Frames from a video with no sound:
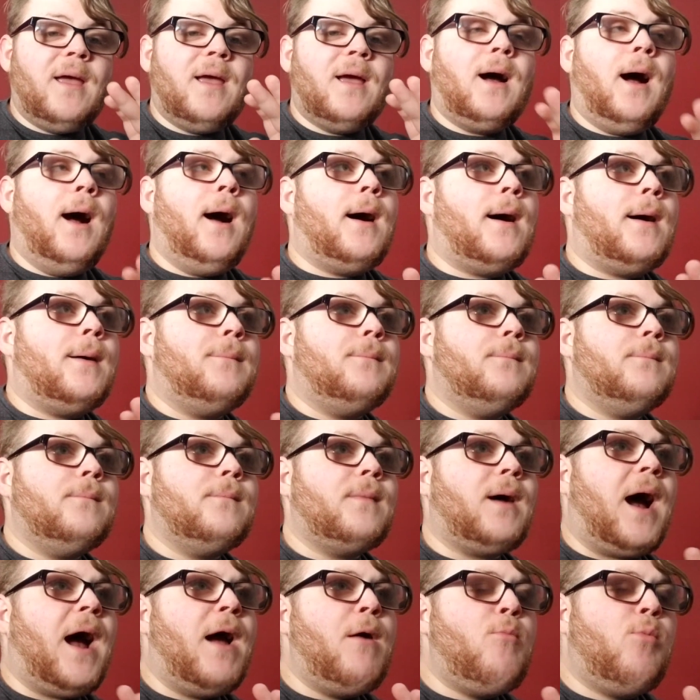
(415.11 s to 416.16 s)

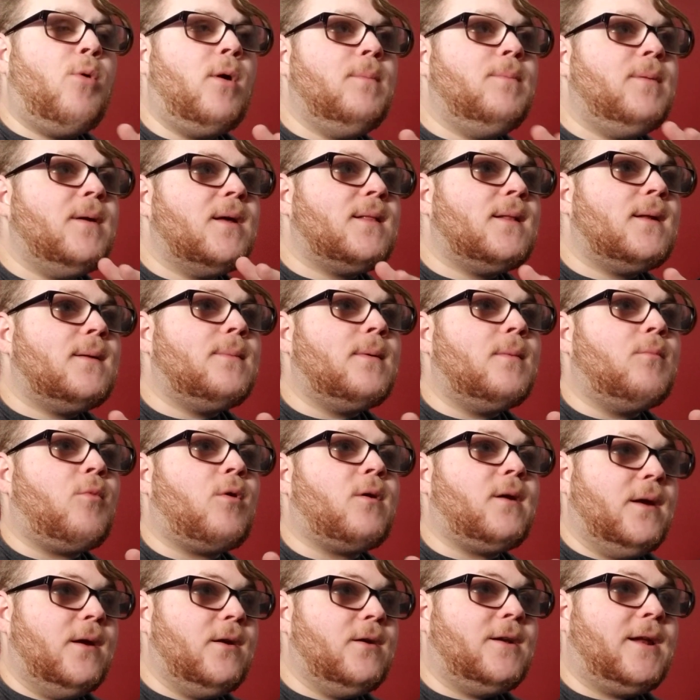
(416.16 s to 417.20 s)
I would be a little bit
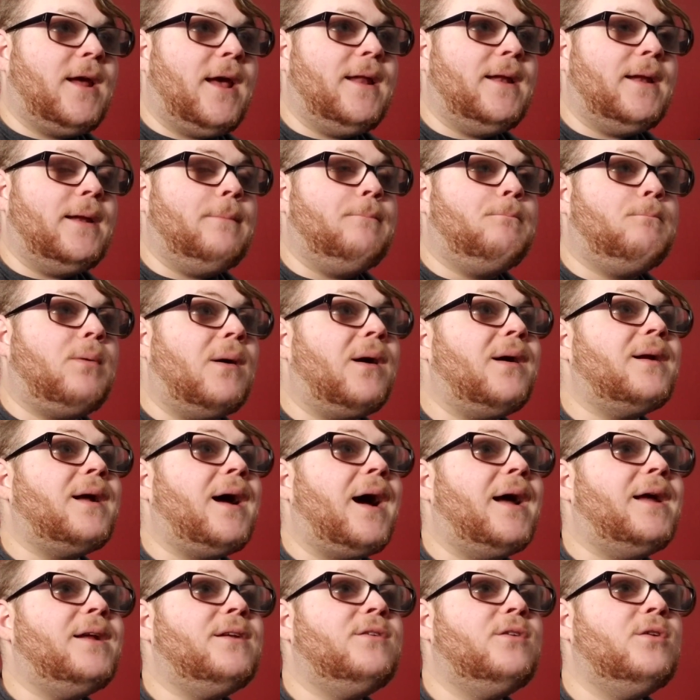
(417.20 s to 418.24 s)
more irritated, but
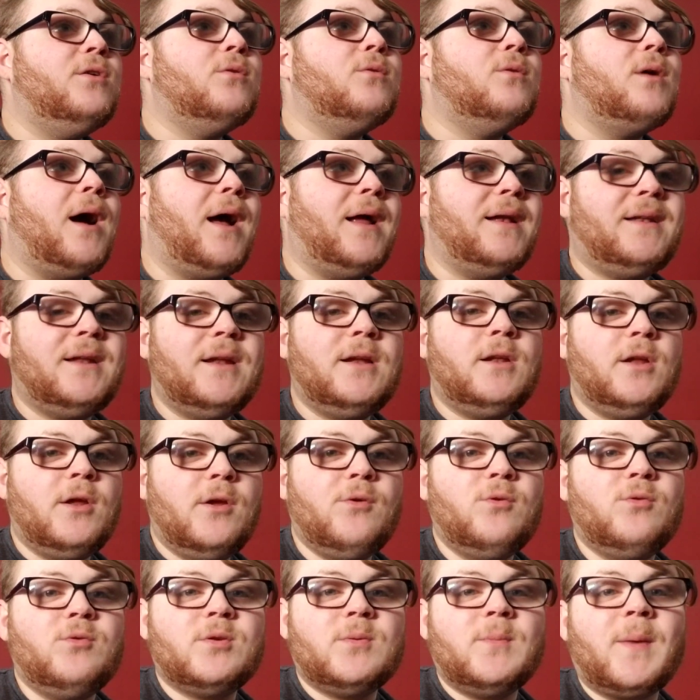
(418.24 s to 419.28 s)
I did
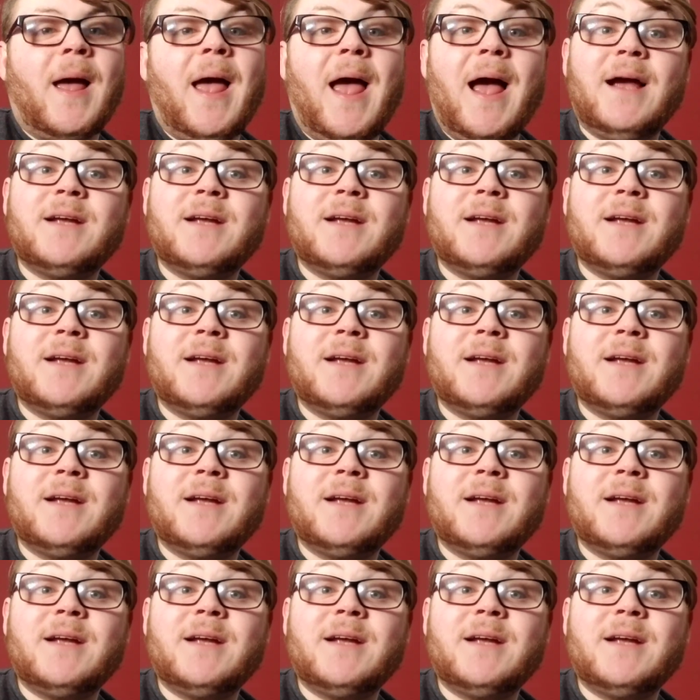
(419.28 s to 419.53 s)
use my